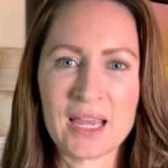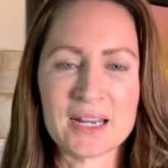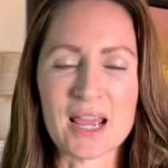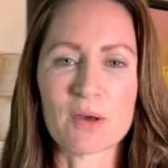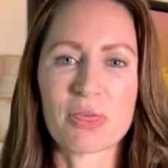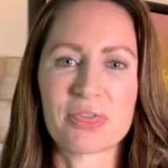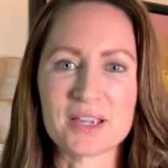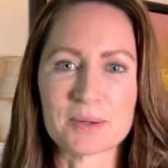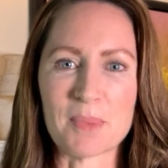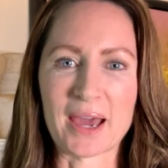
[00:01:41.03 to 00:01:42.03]
Now
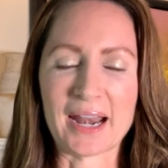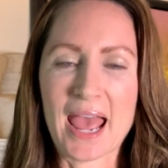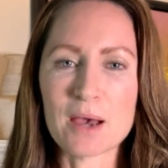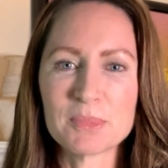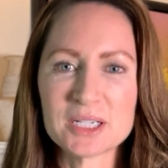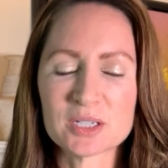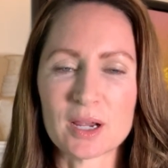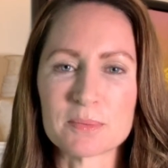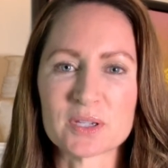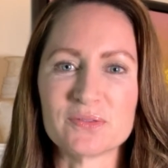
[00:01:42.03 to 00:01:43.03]
think about it. How many
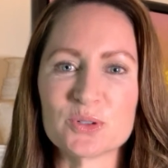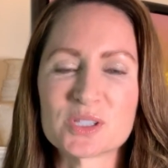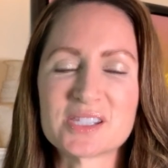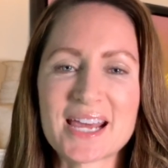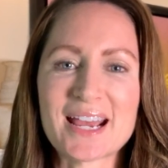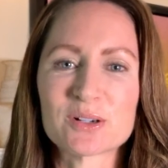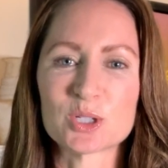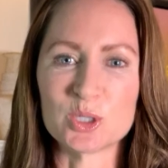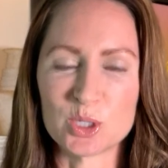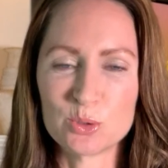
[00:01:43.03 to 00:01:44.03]
times have you set out to
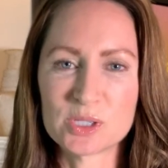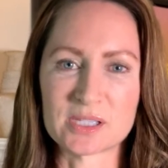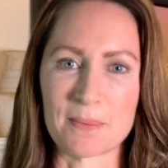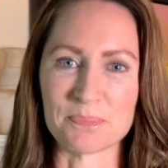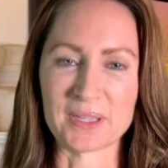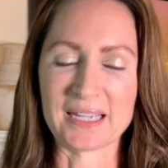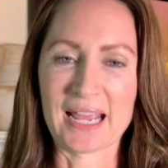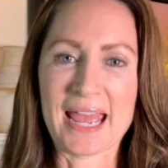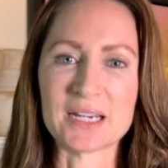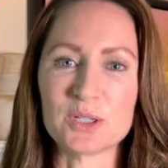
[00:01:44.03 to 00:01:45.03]
do something
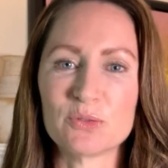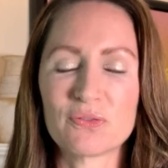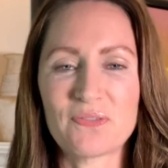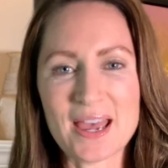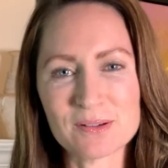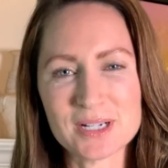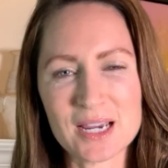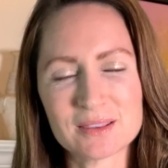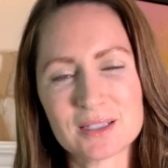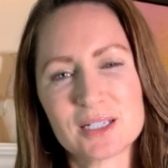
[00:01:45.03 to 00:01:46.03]
and you've found
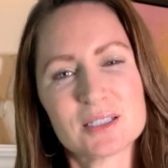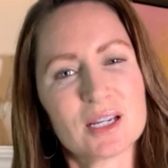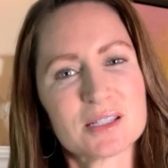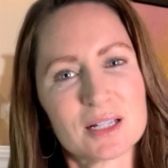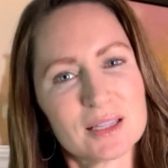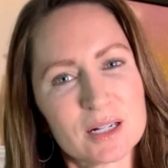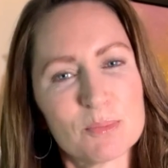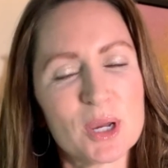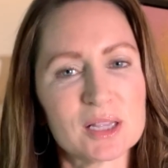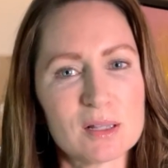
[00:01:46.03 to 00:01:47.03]
out that it takes a little
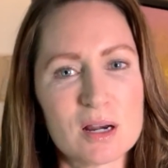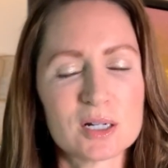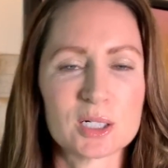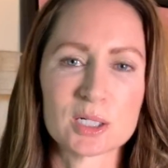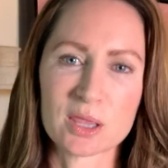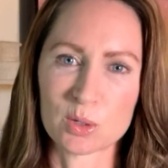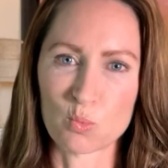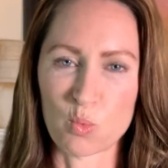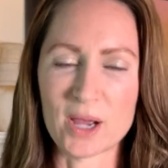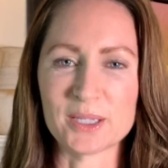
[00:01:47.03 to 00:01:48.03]
bit longer
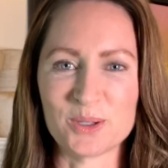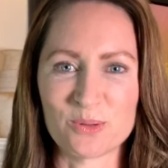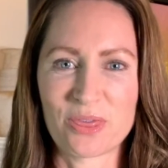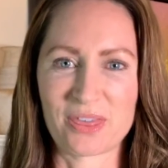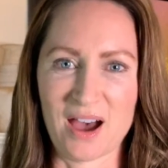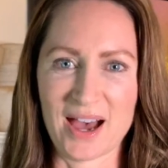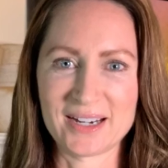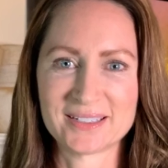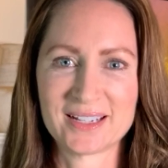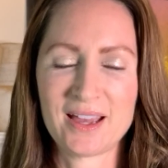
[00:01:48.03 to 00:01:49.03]
than what you thought?
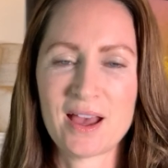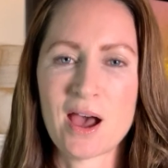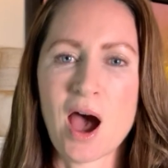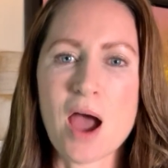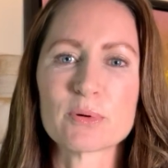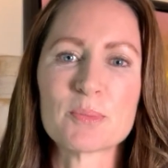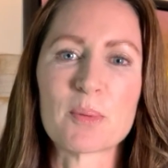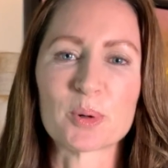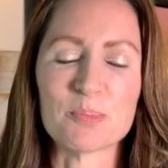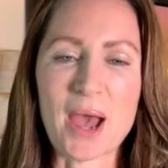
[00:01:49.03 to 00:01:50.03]
I
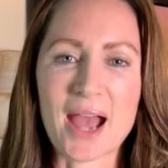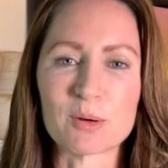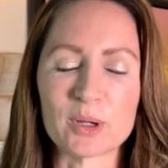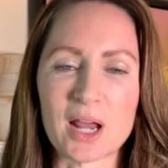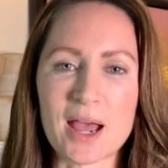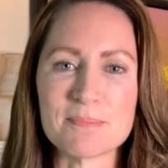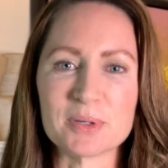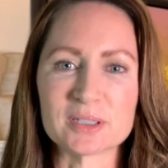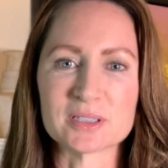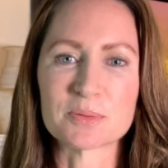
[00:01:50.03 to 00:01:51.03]
remember back when I
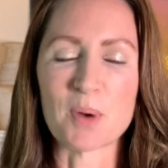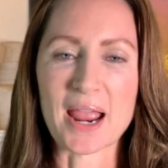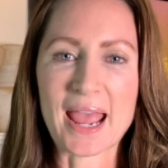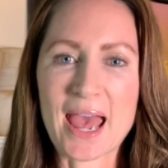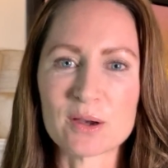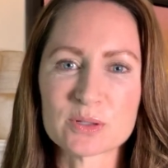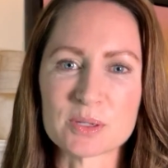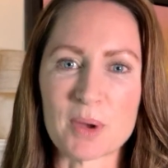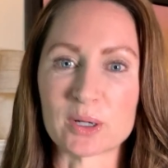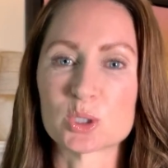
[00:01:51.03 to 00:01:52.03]
built my house
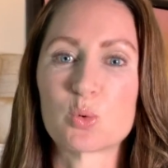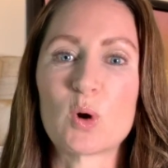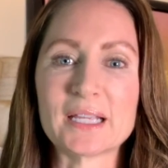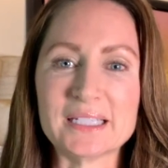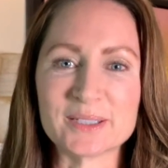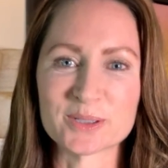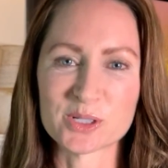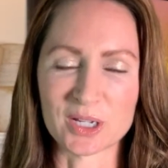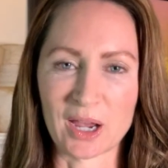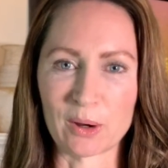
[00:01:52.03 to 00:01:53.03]
about 20 years
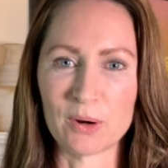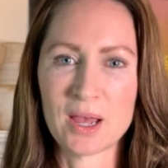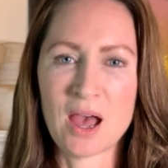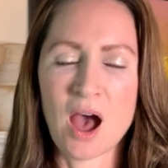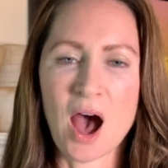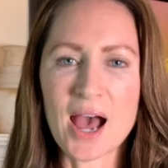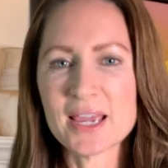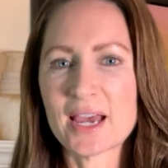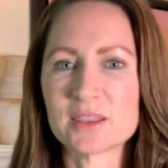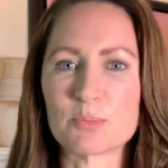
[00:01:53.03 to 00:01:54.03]
ago, I
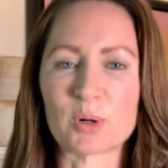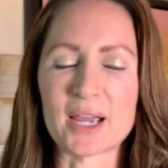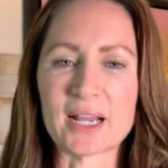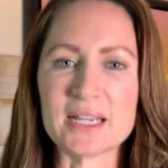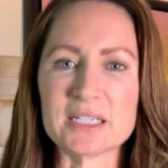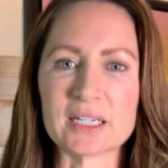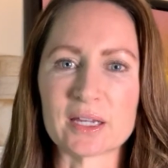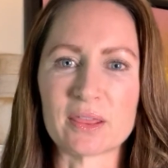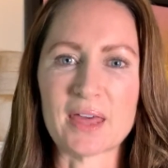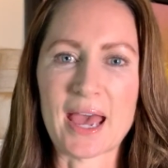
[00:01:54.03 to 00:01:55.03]
had the bright
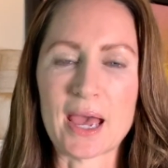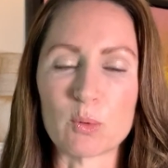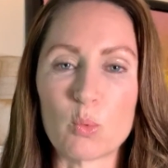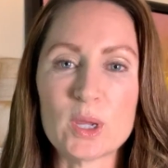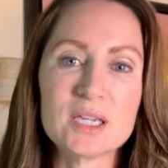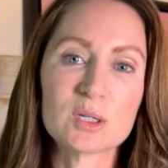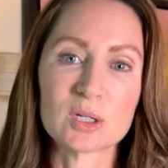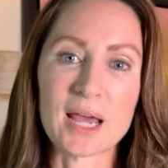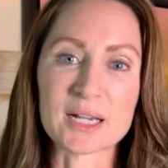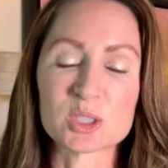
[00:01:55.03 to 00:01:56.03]
idea that we
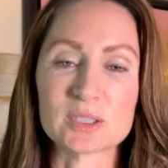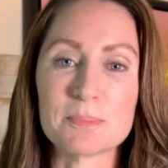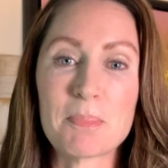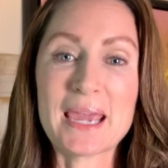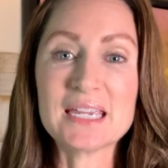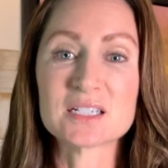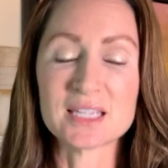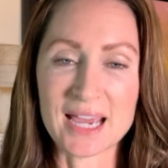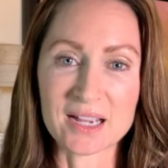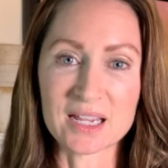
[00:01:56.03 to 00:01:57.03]
could actually paint
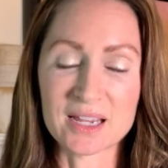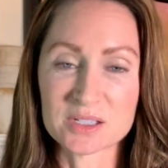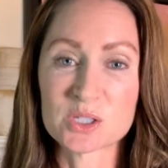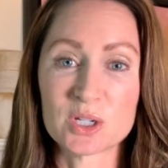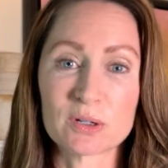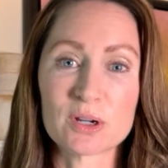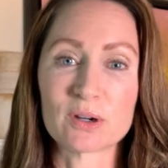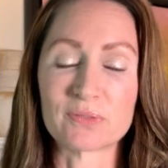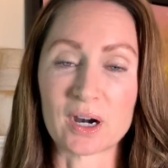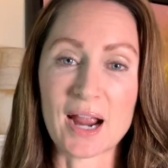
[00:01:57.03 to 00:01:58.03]
the exterior
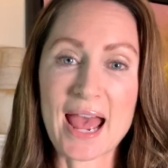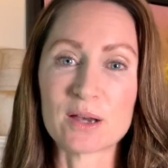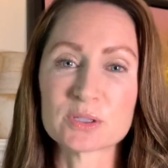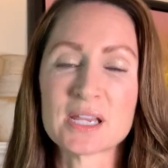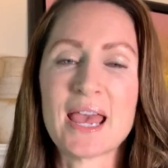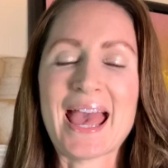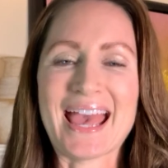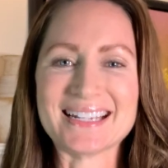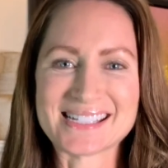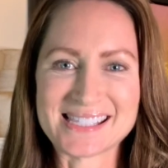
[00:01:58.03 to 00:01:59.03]
of our house
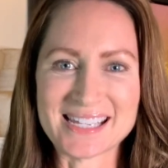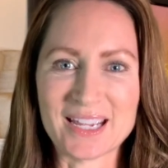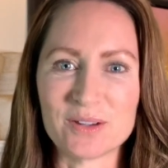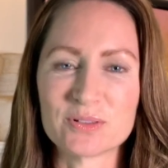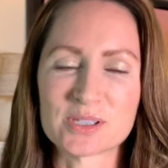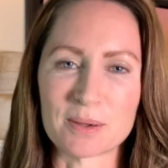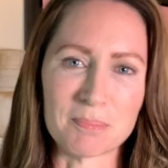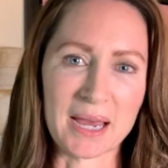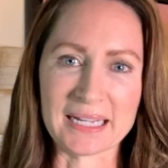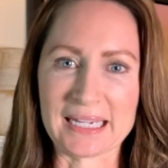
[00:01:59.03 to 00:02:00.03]
and save some
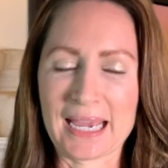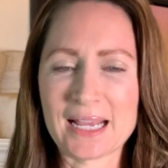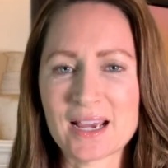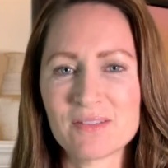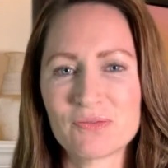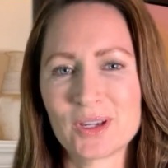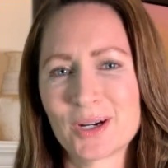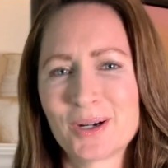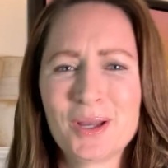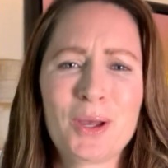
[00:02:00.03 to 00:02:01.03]
money. And I
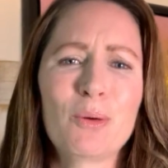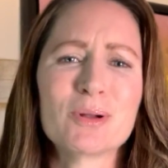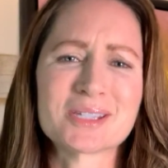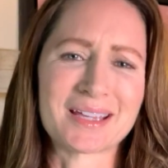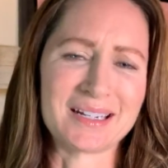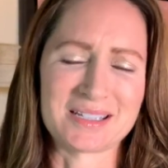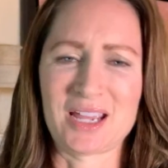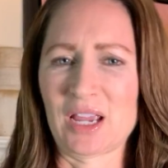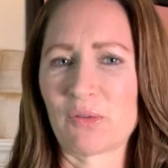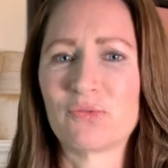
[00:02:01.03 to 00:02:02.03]
figured, what's it going to
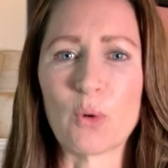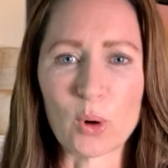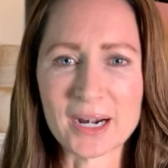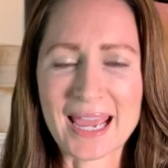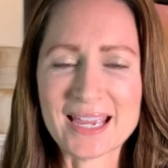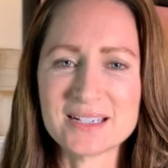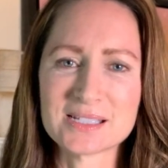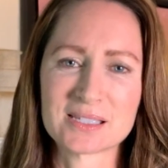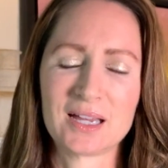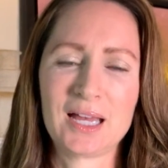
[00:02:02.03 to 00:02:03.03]
take, 4 days?